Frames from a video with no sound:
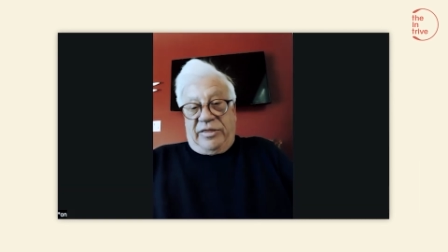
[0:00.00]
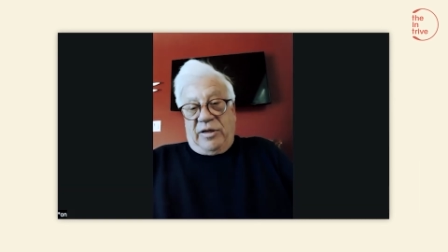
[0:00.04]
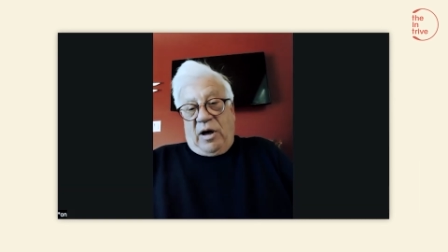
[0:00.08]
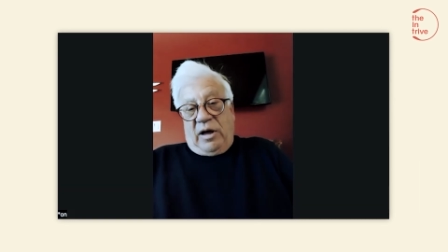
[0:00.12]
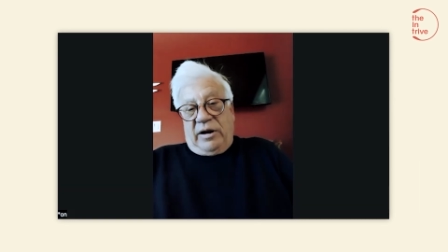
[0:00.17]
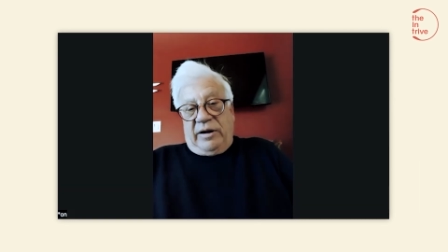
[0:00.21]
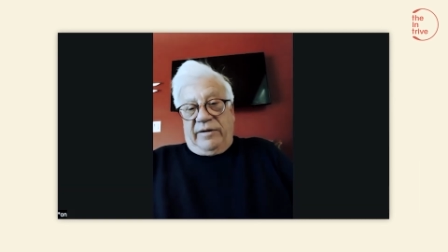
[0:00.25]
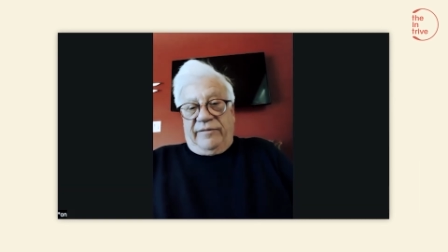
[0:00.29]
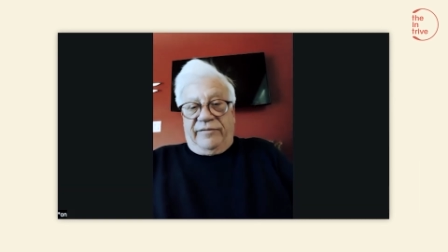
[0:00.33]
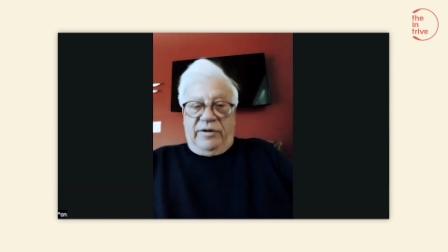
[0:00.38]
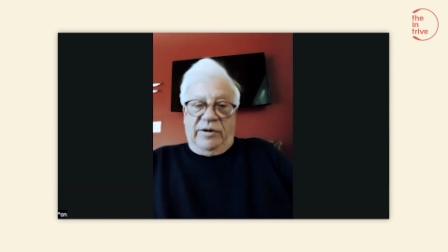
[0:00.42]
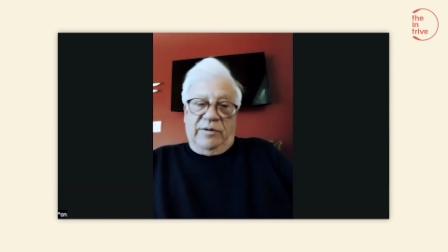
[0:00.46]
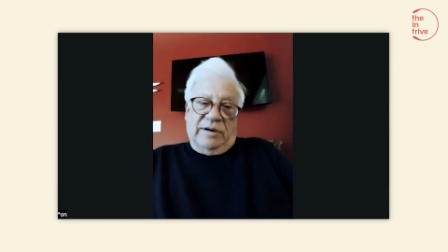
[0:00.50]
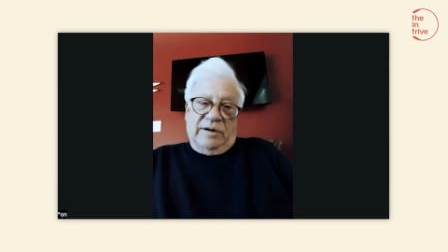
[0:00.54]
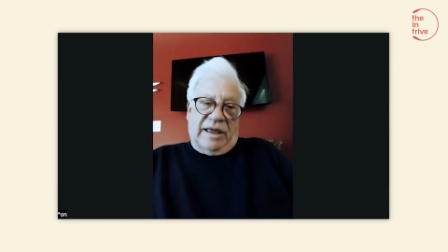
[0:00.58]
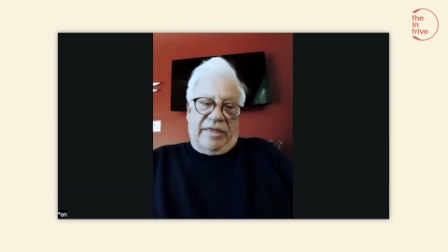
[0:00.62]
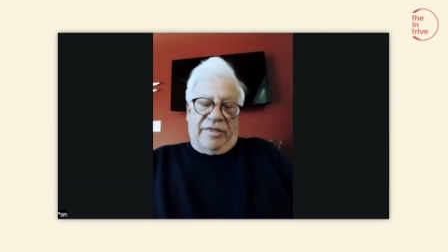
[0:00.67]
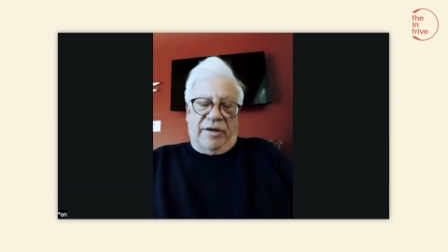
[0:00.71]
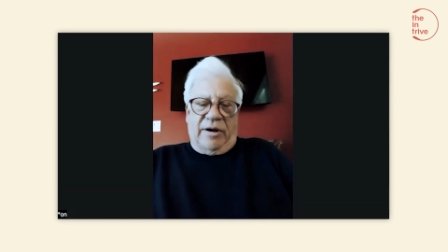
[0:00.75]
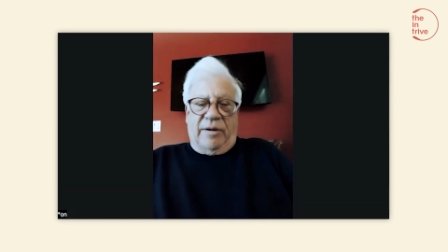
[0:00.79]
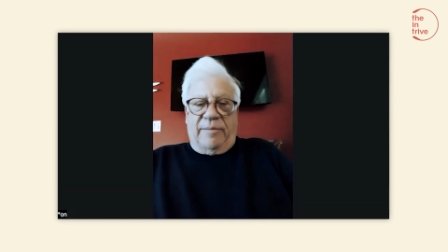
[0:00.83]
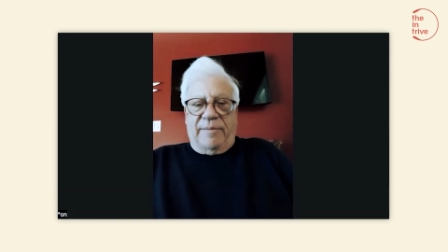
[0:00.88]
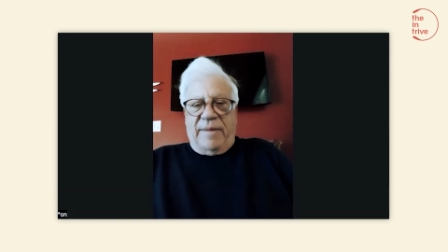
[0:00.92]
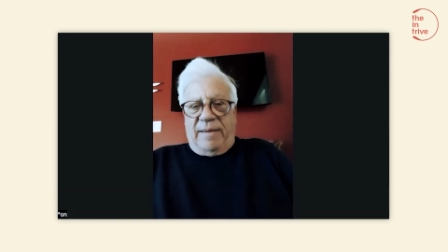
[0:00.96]
thought of you as I
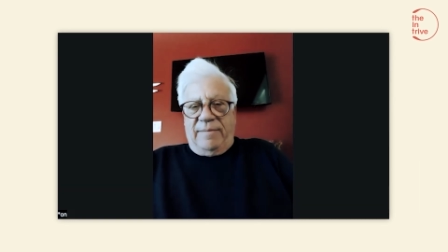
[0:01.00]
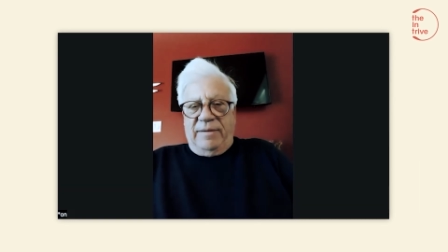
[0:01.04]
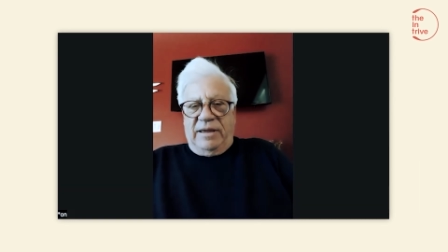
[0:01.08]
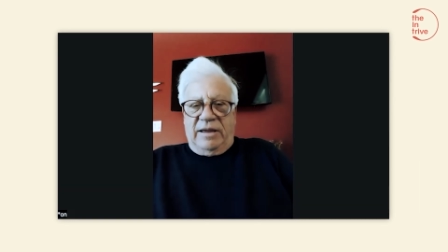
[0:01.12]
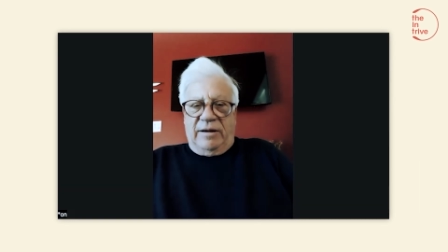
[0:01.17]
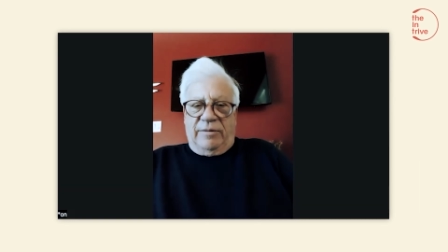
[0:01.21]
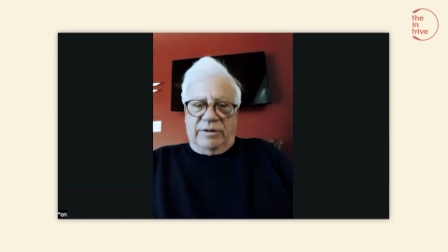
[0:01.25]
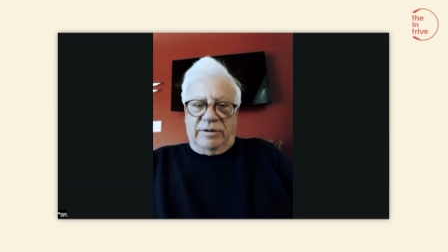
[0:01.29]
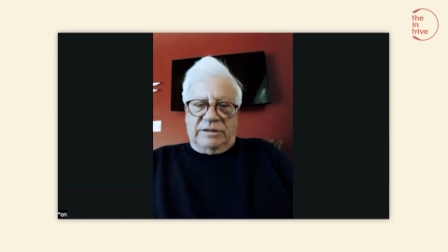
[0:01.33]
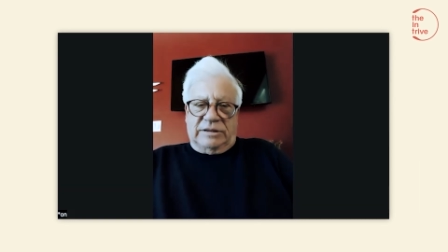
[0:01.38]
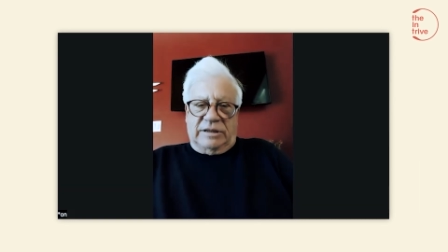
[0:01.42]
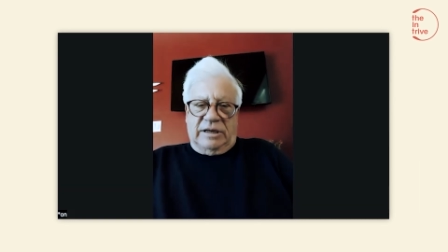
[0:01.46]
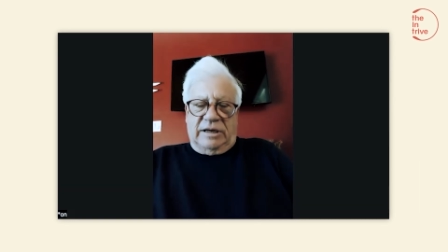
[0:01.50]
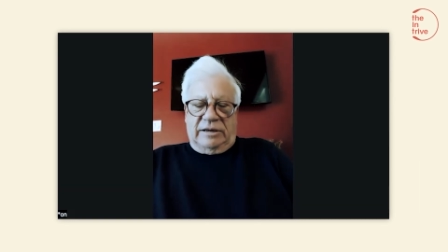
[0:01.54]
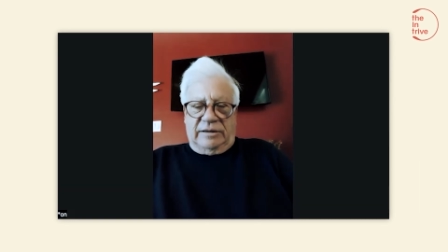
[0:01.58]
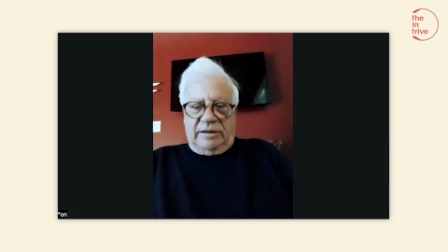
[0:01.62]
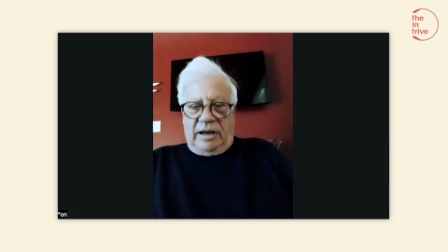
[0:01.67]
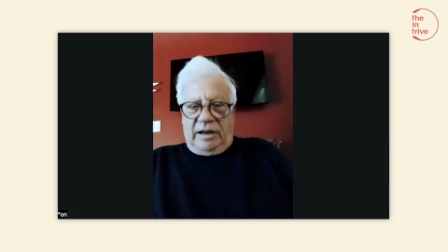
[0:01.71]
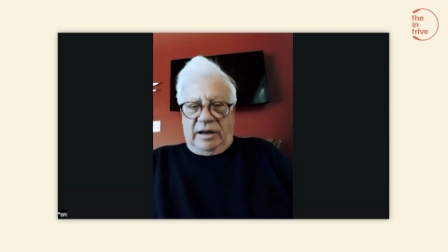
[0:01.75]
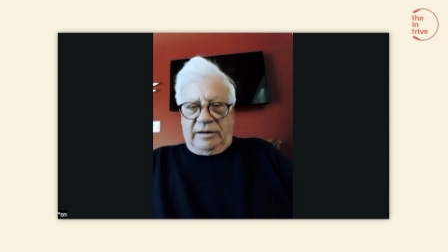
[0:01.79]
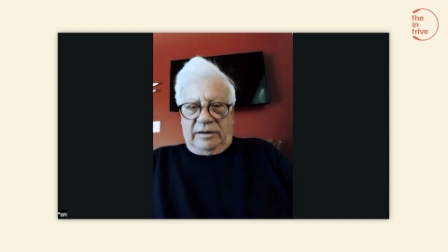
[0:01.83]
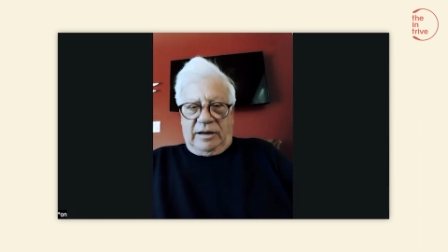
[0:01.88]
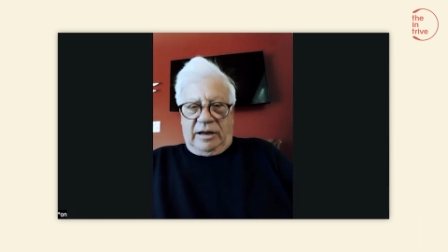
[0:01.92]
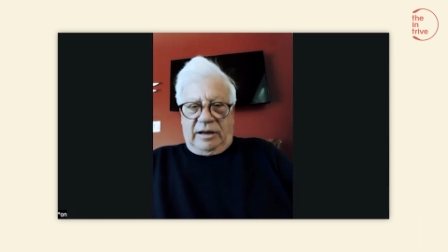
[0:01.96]
thought maybe there was a
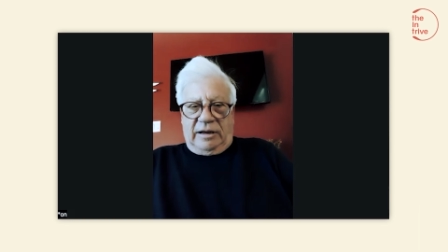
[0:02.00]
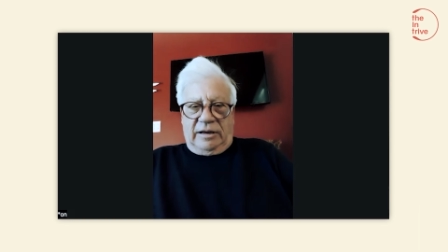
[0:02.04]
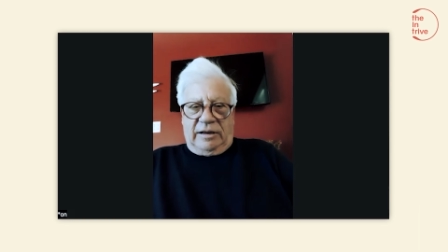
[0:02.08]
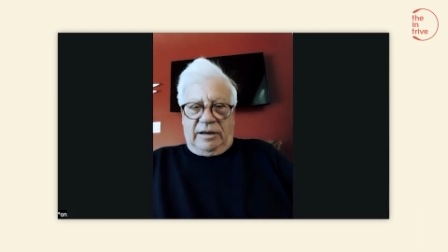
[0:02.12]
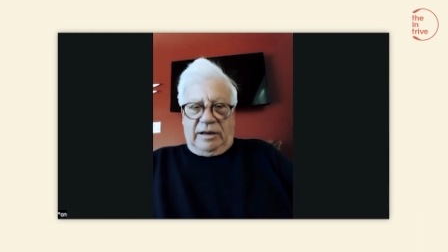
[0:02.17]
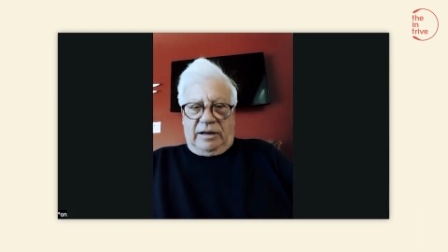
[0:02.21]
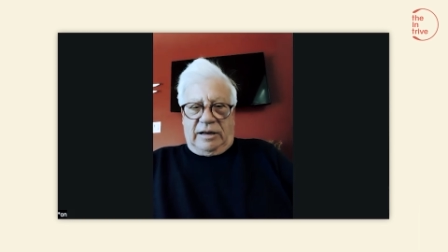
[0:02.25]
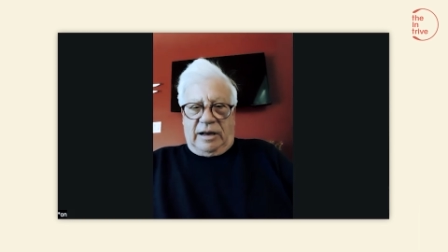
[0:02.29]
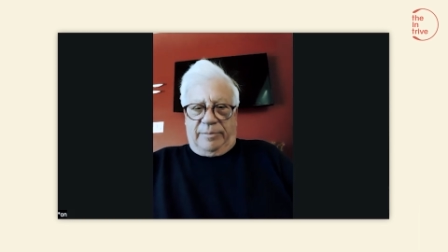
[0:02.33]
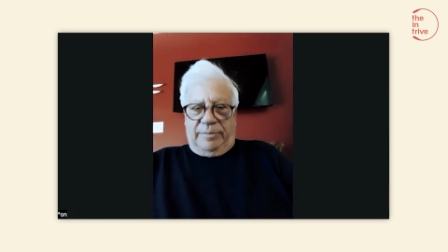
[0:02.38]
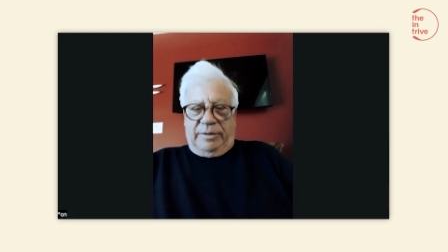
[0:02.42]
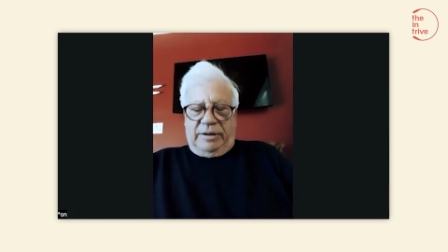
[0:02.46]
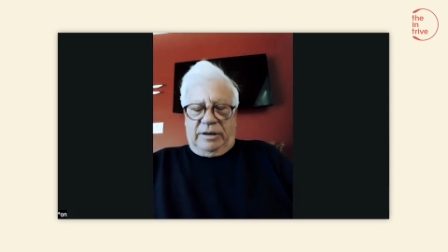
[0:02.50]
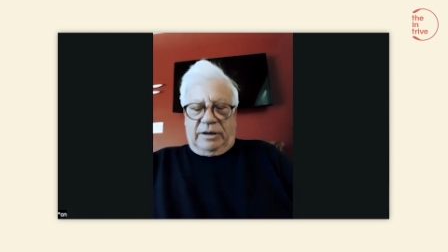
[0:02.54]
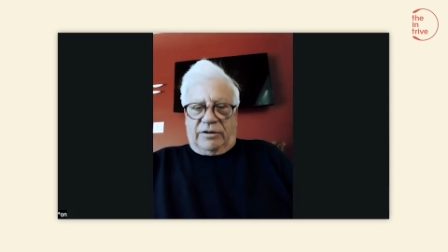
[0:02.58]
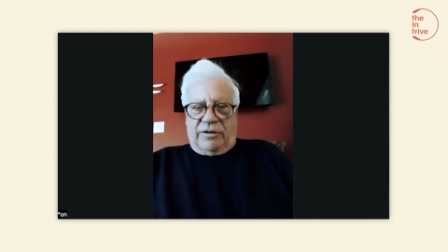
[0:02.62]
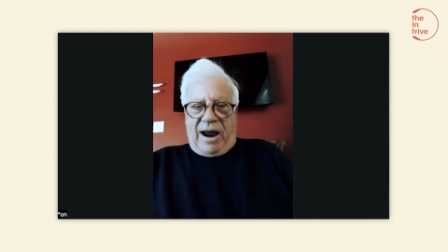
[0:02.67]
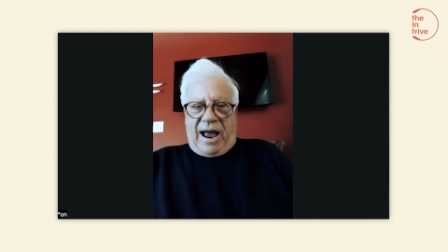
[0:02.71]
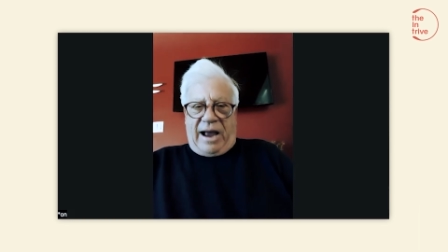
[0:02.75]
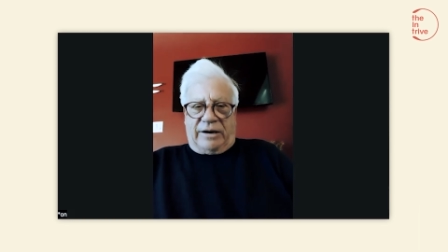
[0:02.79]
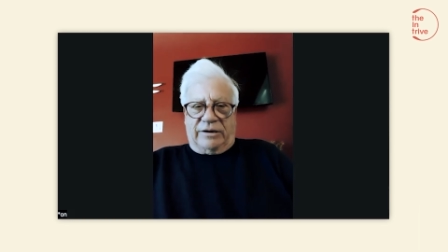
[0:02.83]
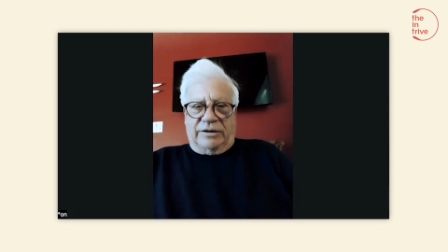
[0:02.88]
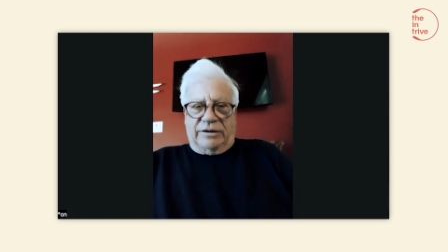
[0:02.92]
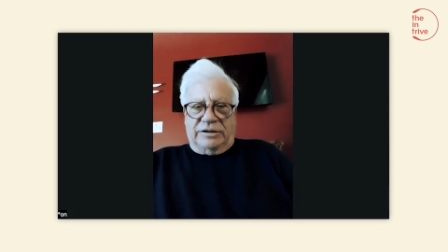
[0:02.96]
couple of
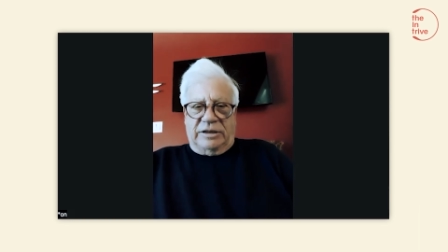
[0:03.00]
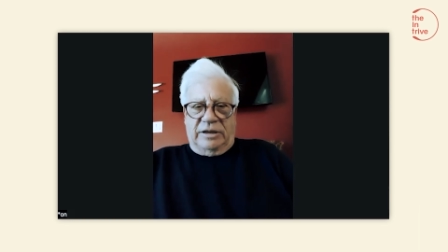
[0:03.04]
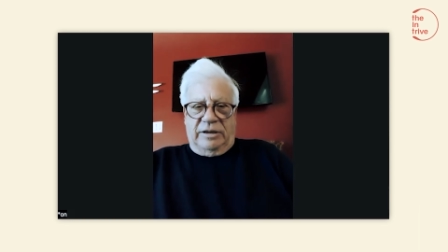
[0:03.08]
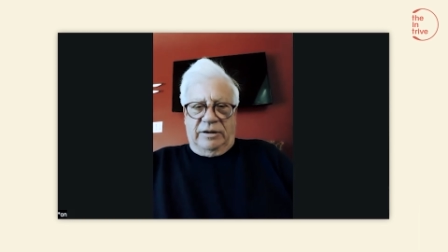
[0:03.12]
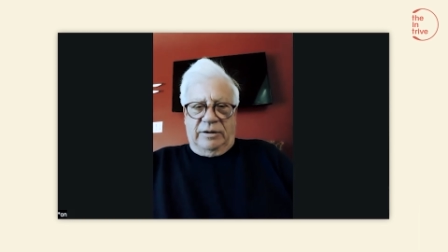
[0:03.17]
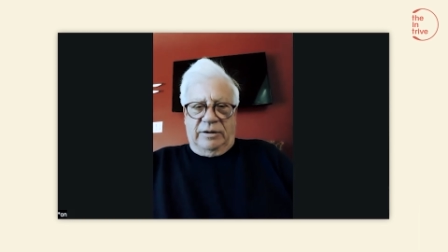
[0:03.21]
crackers in the